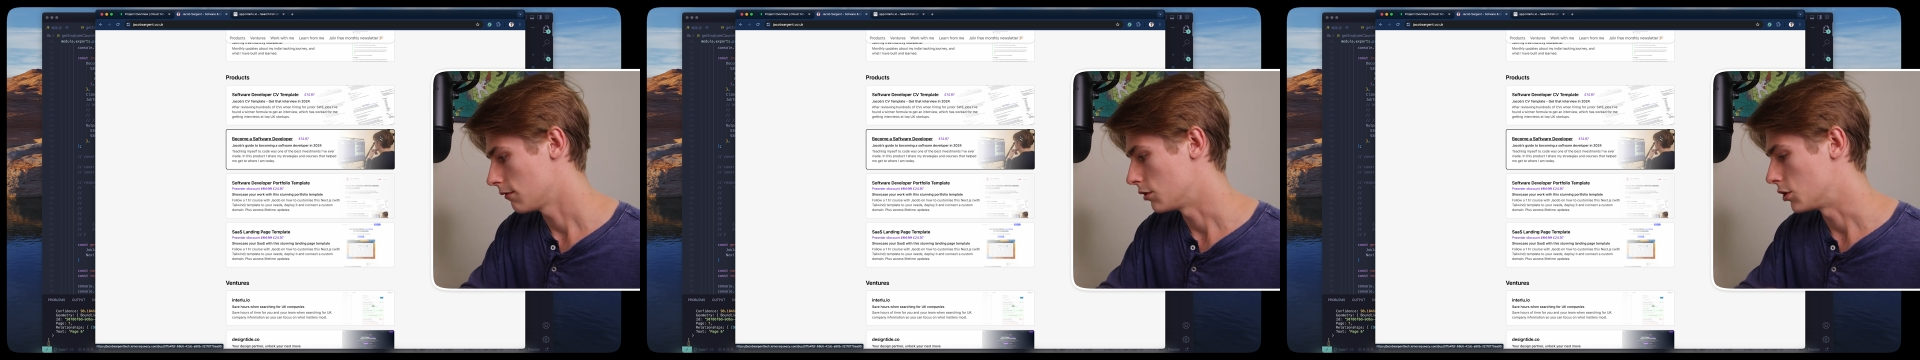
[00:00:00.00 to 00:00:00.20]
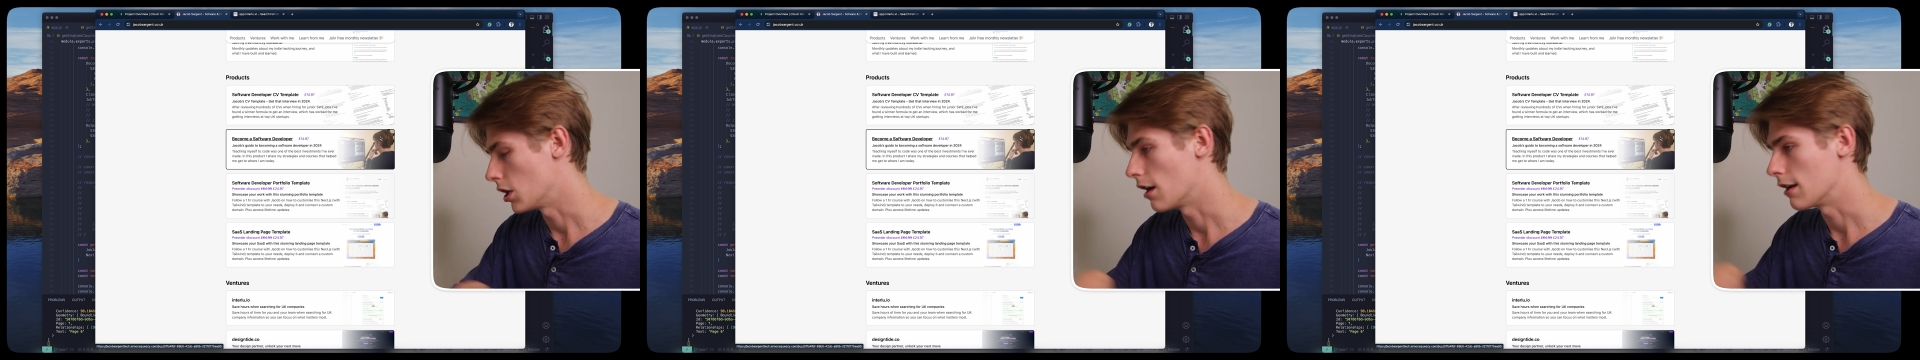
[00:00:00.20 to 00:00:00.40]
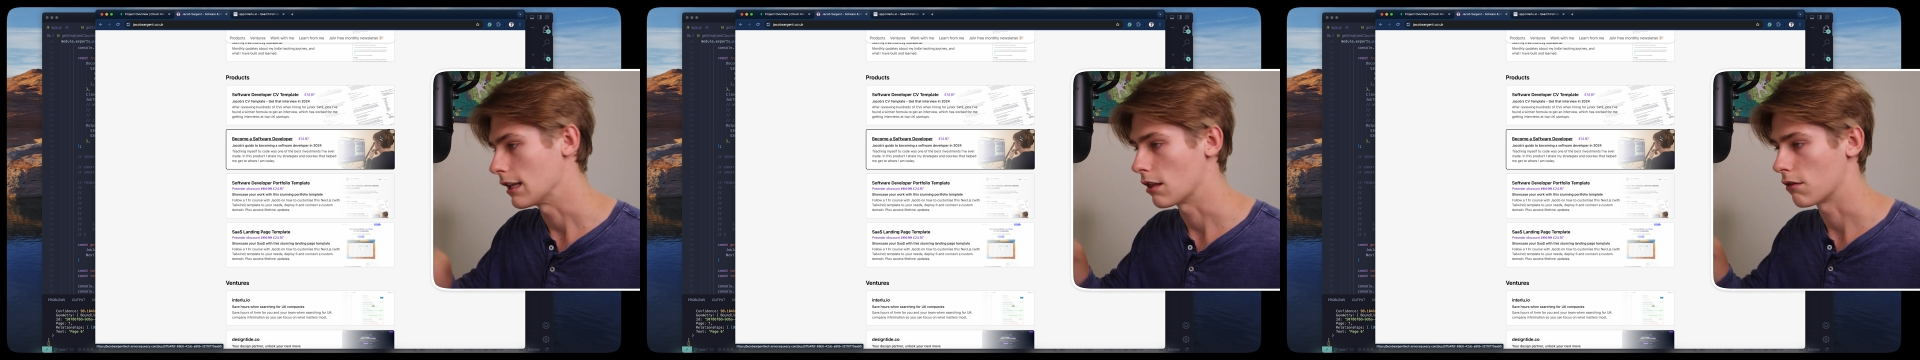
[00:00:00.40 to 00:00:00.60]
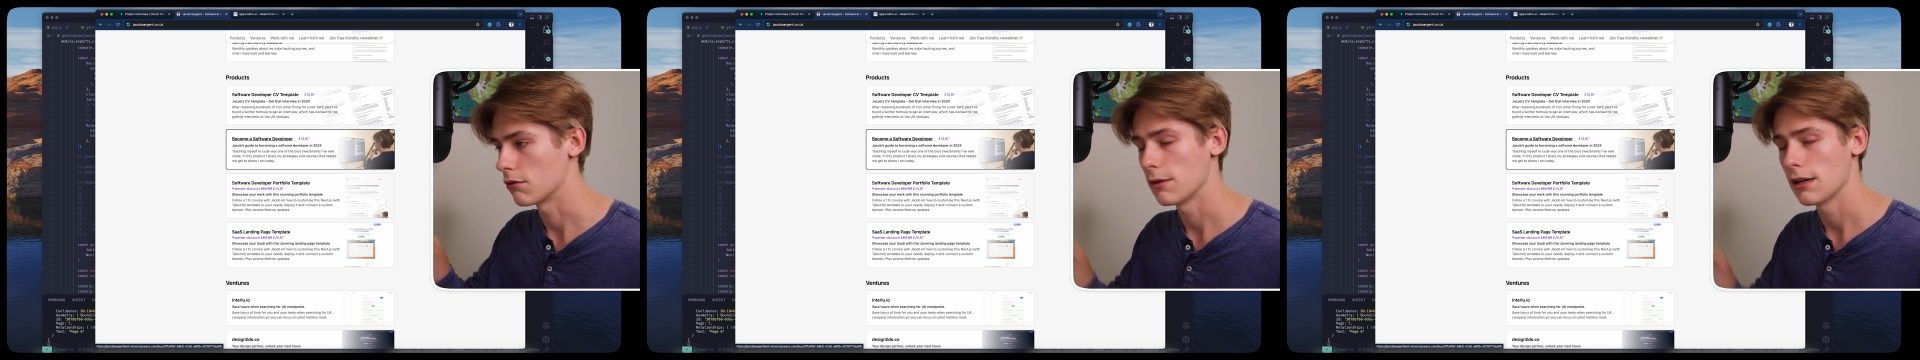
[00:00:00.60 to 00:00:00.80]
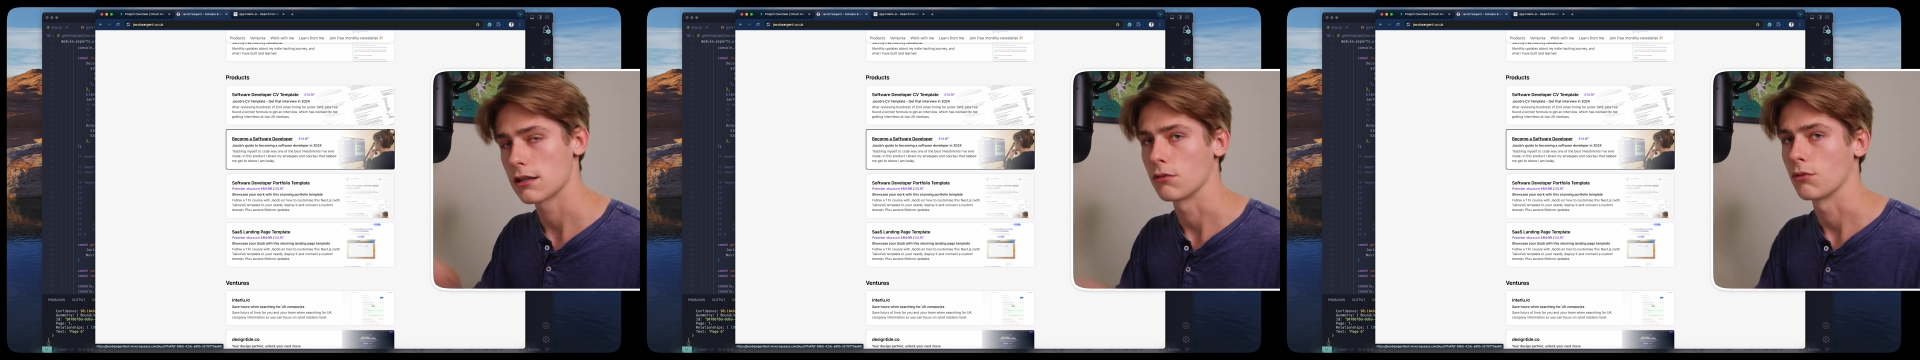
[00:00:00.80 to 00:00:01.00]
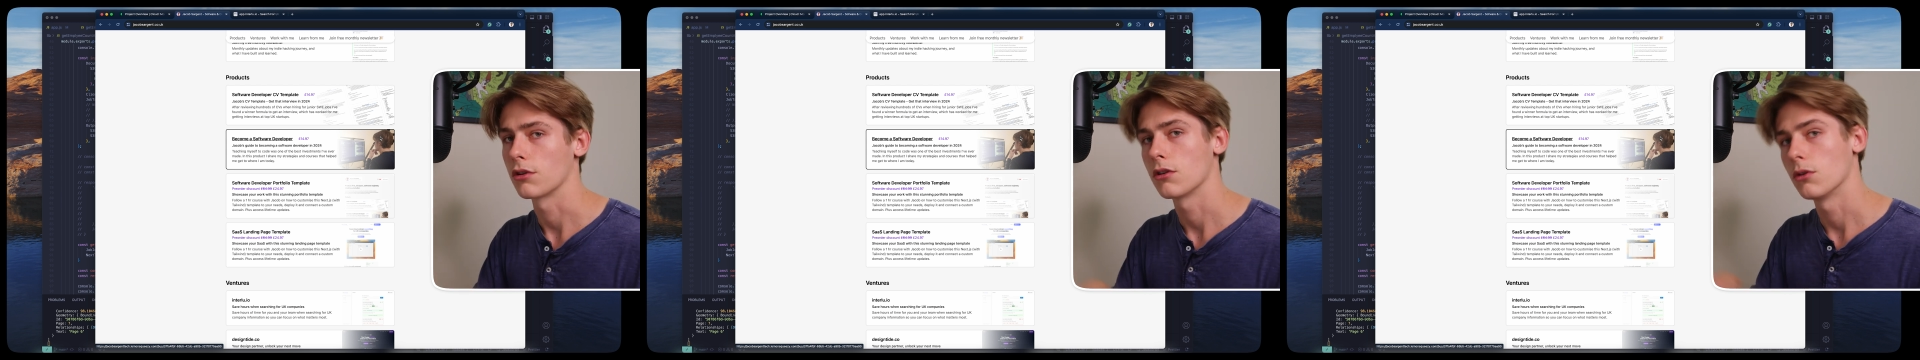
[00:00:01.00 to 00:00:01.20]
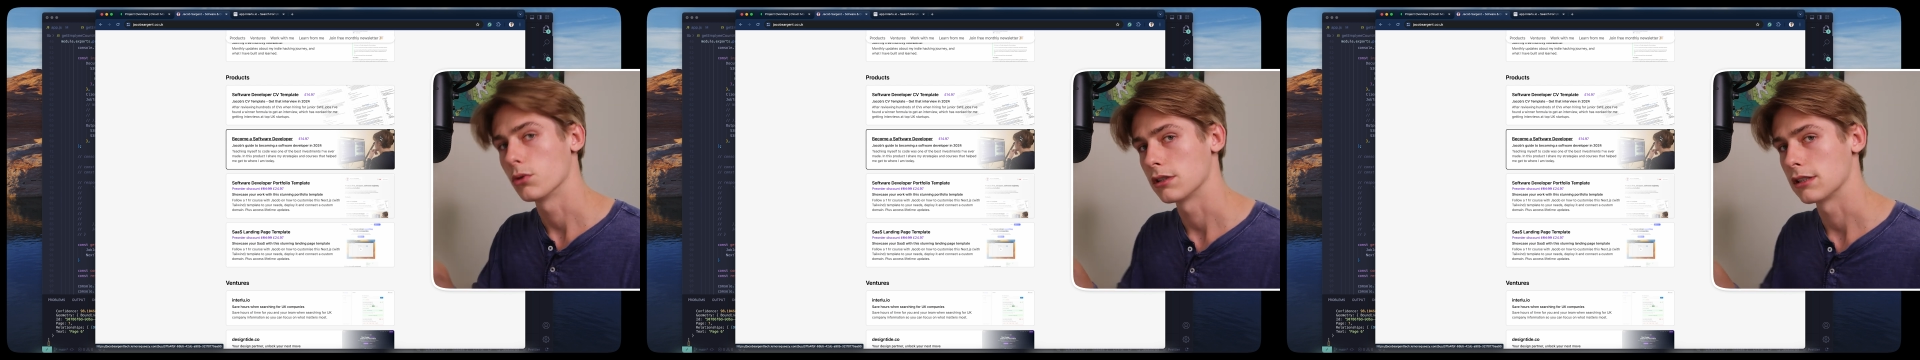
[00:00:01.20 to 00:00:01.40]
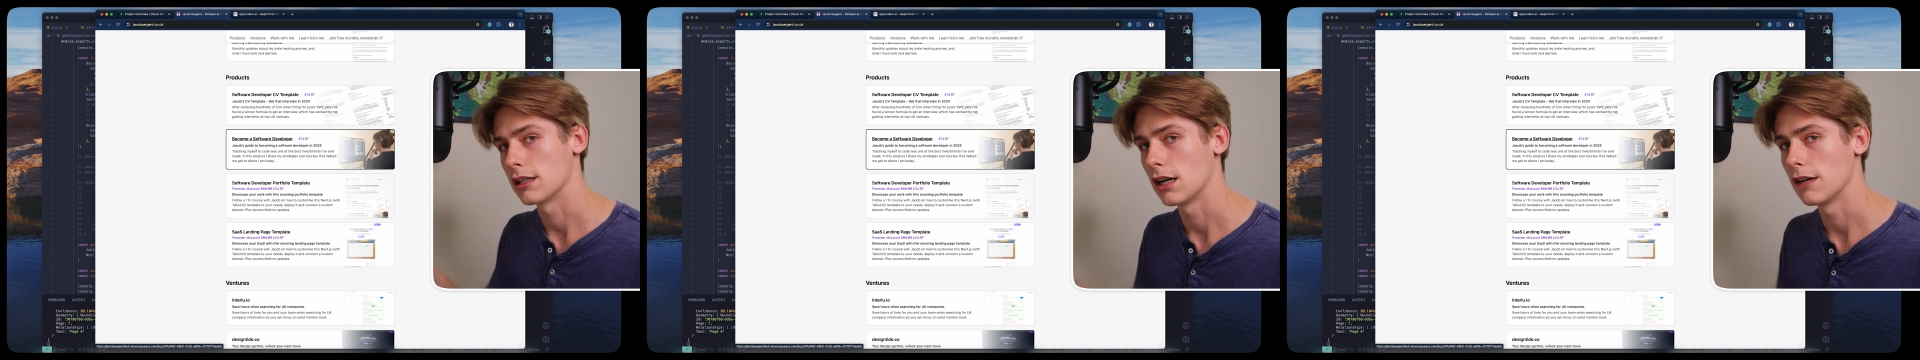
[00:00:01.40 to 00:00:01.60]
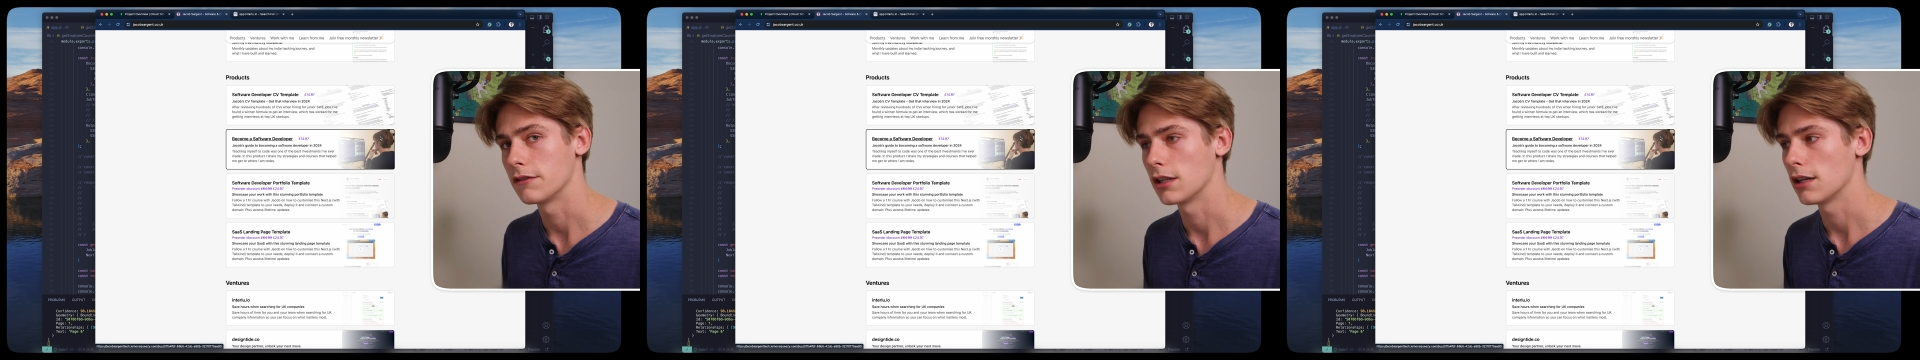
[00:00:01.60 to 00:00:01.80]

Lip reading: journey through it and all the courses that I've